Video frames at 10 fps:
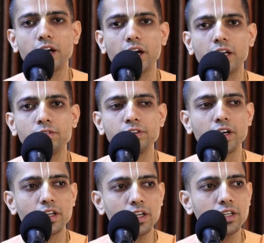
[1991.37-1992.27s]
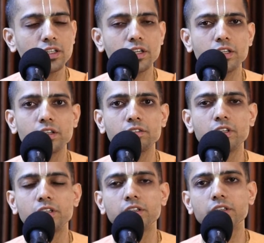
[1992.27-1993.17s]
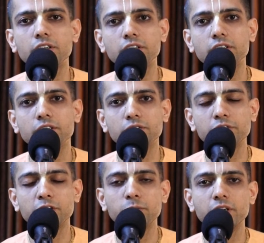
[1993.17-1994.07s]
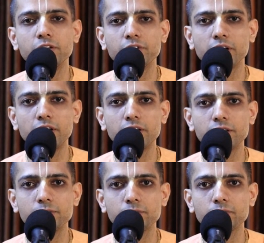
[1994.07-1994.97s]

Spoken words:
And if we are inattentive, then we will be in difficulty.